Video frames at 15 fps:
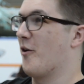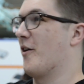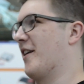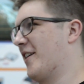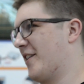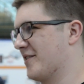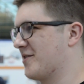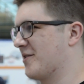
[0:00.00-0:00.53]
and a
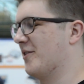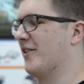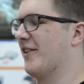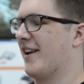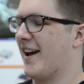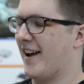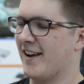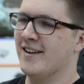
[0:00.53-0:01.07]
good score.
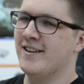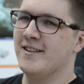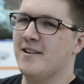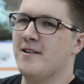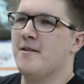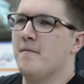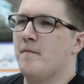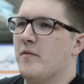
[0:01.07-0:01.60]

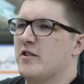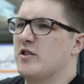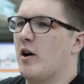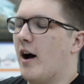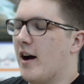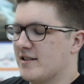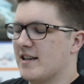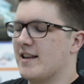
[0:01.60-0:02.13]
So
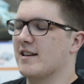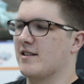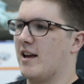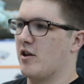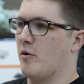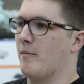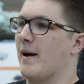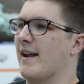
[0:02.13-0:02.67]
I'd say that's like
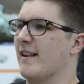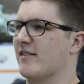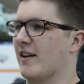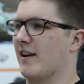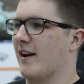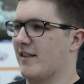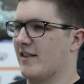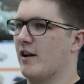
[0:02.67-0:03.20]
your main thing.
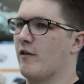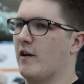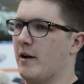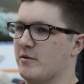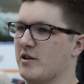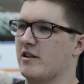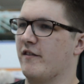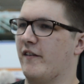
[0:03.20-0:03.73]
Like think really
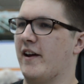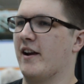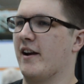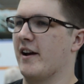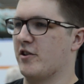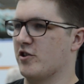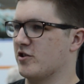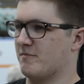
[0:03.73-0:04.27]
objectively and
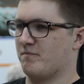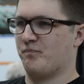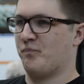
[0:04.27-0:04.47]
like just